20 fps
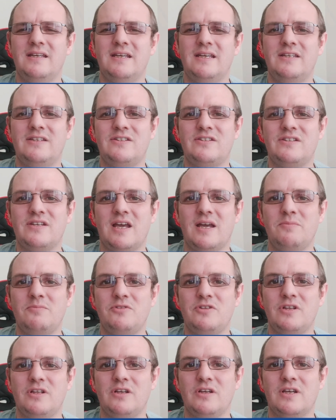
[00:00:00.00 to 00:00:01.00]
It's
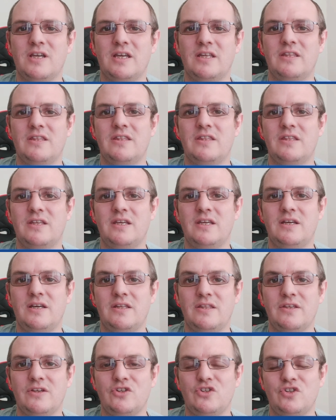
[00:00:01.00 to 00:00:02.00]
time to look at the
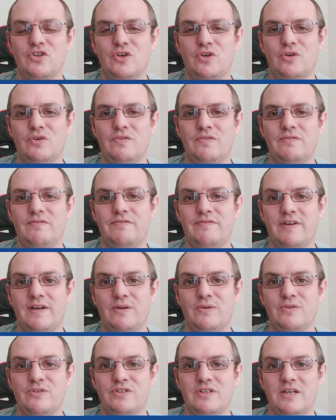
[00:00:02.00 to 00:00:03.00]
other short
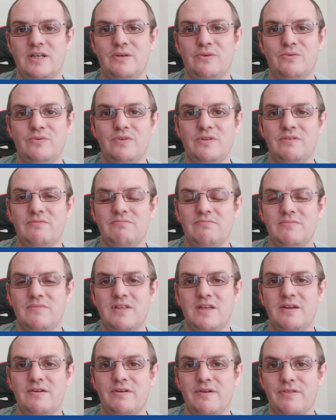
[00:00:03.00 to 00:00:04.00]
vowel sound.
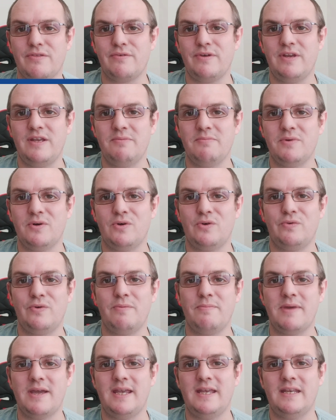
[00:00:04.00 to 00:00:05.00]
There are 3 more
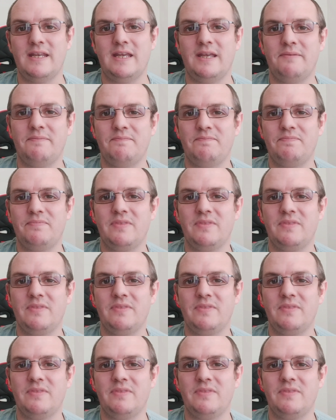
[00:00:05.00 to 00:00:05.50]
remaining.